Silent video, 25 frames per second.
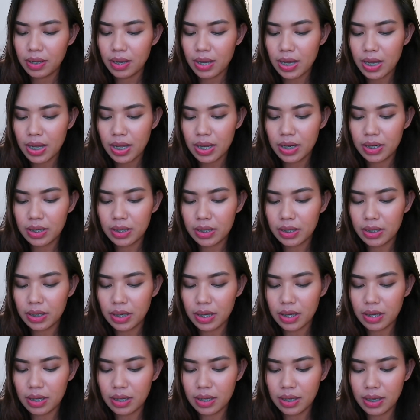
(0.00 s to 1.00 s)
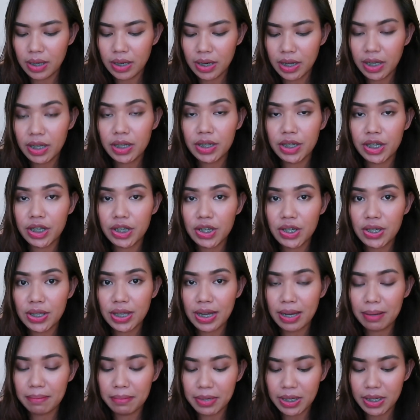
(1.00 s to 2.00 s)
and in English
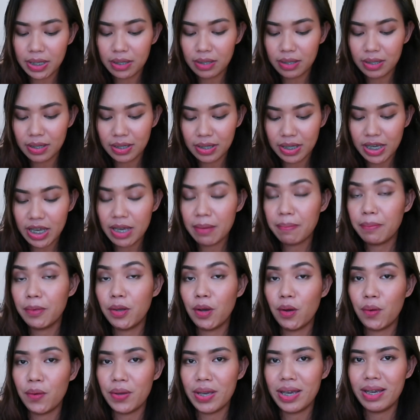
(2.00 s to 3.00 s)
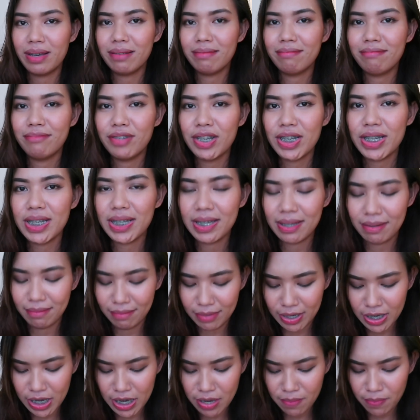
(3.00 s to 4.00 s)
that means keep going, just
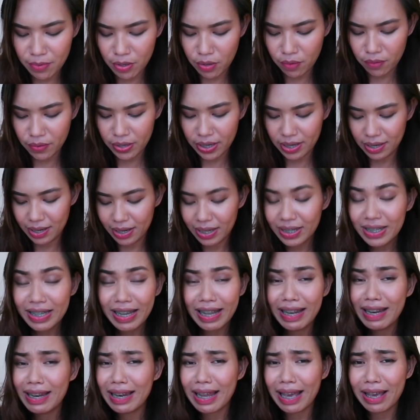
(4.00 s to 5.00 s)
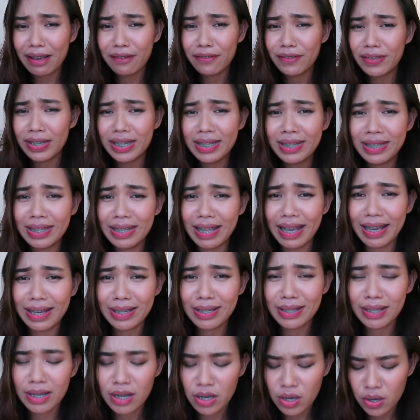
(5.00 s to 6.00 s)
keep going. Because in life these
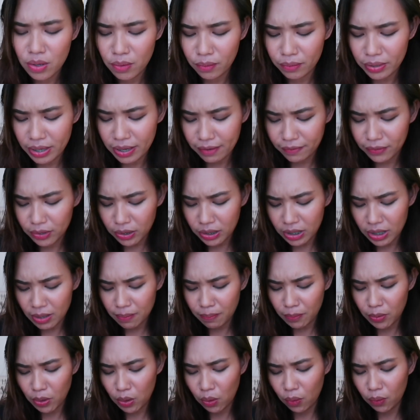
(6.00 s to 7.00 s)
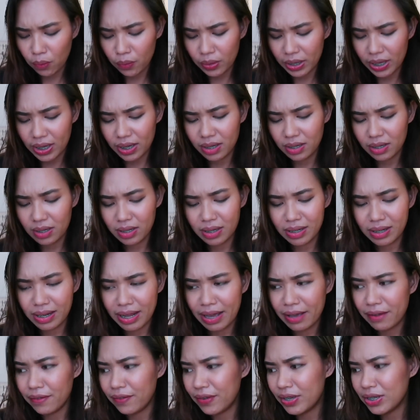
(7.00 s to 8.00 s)
days, we have to keep going.
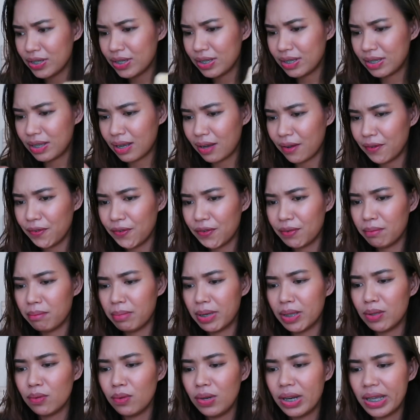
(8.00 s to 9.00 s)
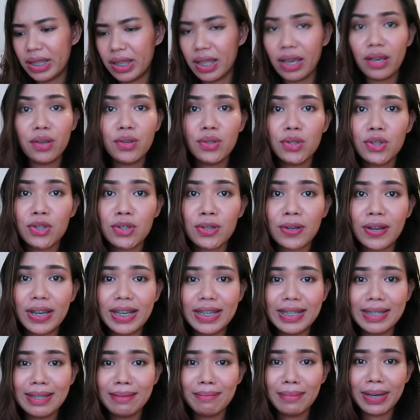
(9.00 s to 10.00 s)
Life is tough, but wala tayong
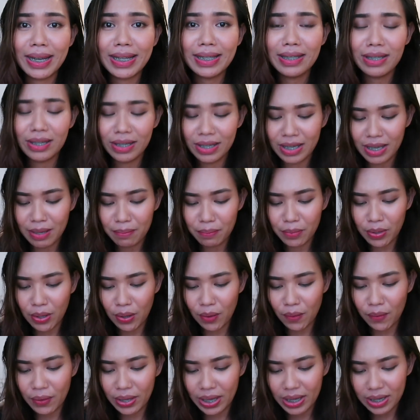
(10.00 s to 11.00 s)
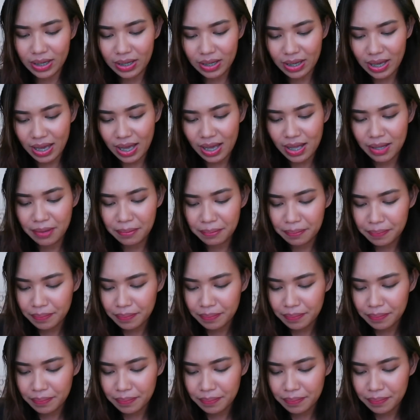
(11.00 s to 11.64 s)
choice but to keep going. Yeah.